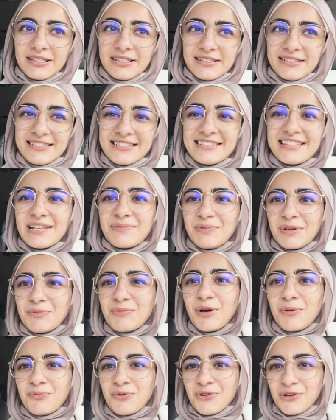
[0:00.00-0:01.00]
she's gonna pick
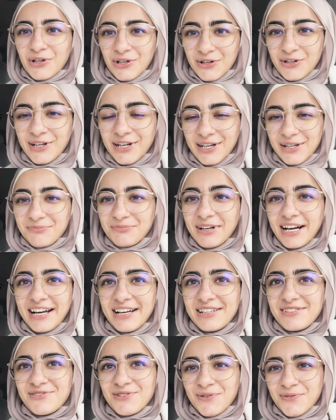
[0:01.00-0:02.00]
me up with her car, but
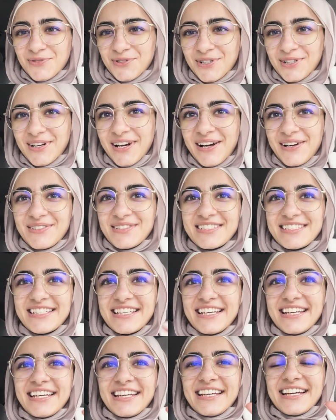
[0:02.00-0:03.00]
I drove to her house.
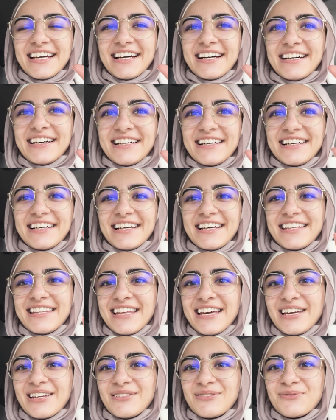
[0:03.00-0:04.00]
Uh, and
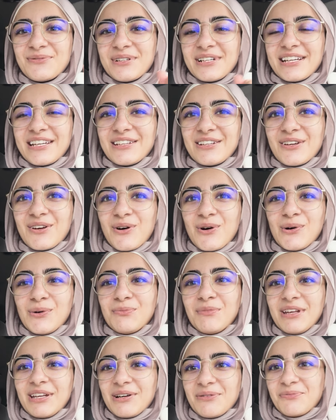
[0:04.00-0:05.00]
then we're gonna go
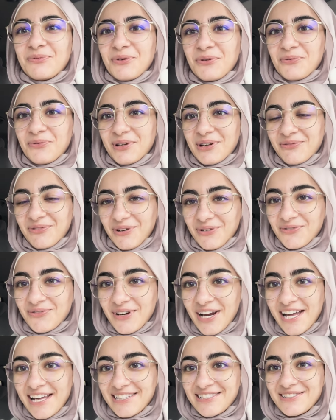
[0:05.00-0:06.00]
meet up with one of our
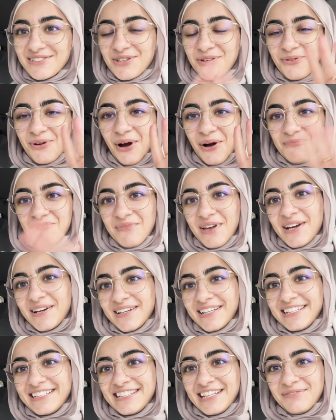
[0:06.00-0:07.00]
friends who got
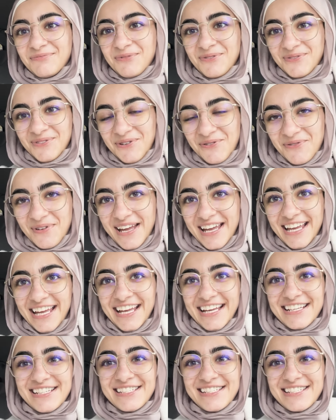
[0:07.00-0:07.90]
married and moved away, and